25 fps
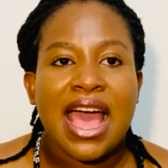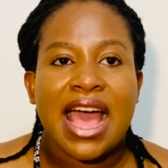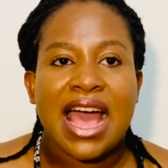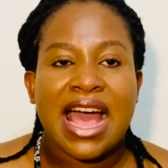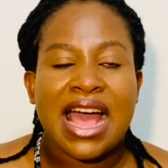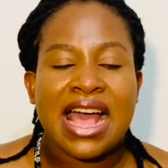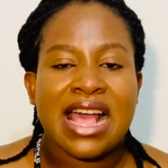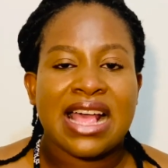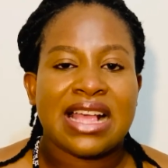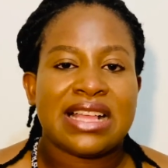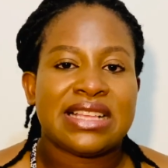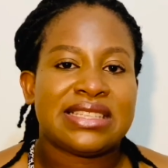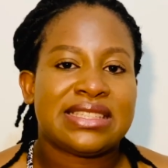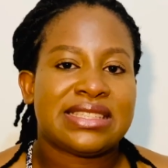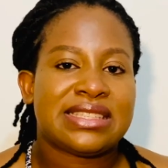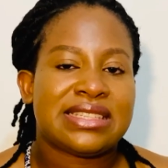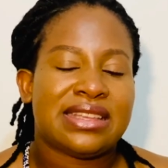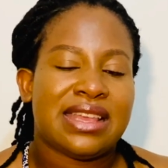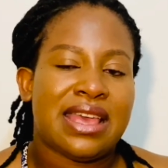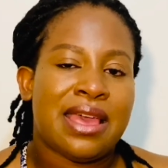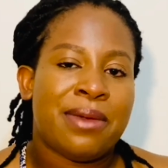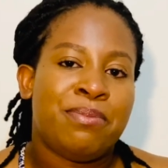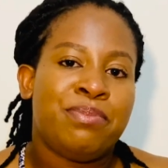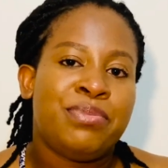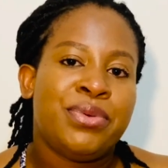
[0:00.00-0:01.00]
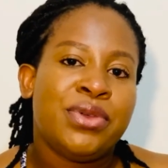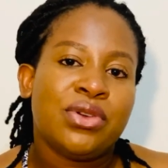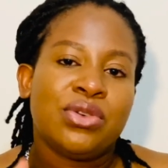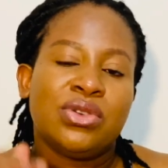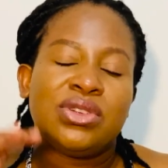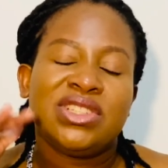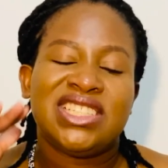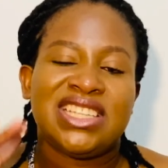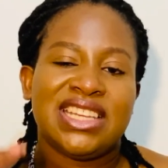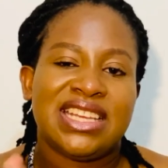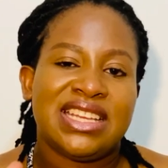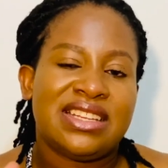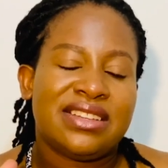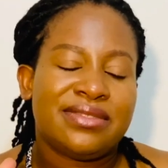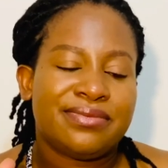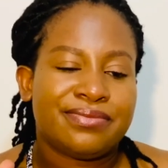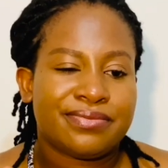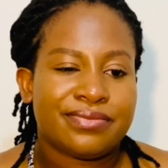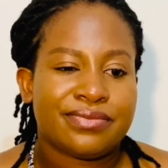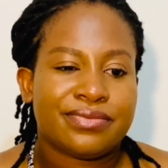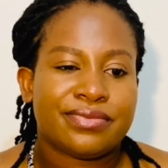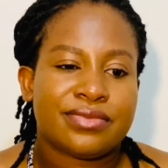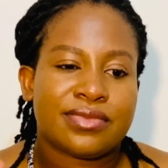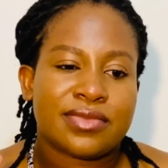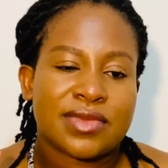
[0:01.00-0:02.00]
as
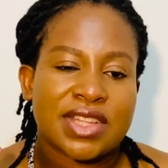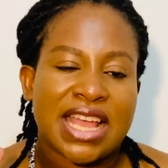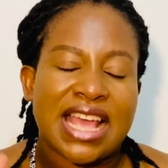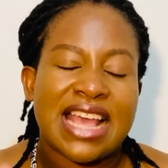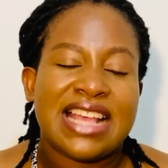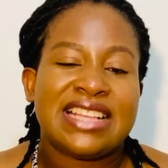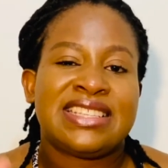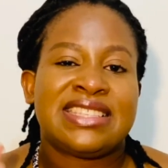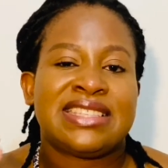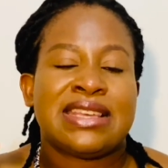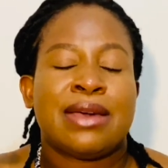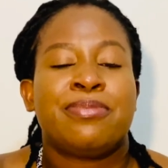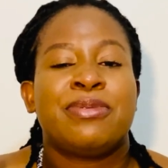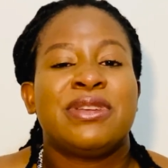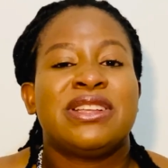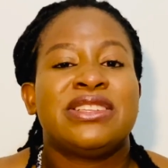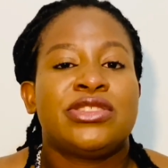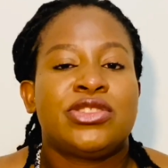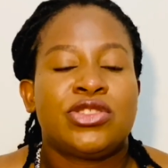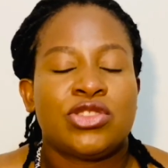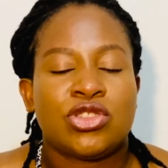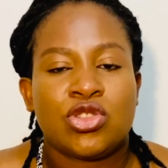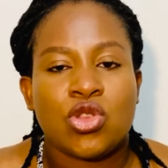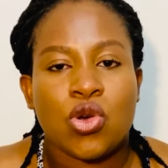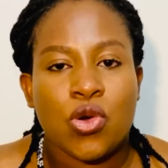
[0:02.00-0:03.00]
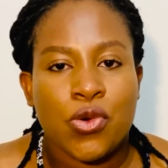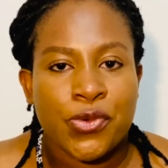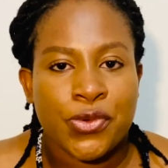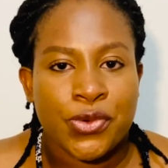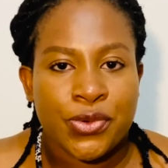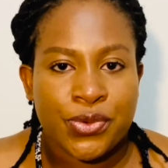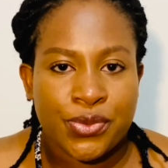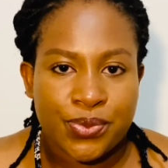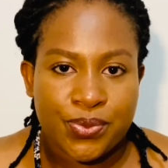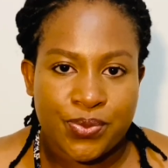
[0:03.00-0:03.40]
a stepping stone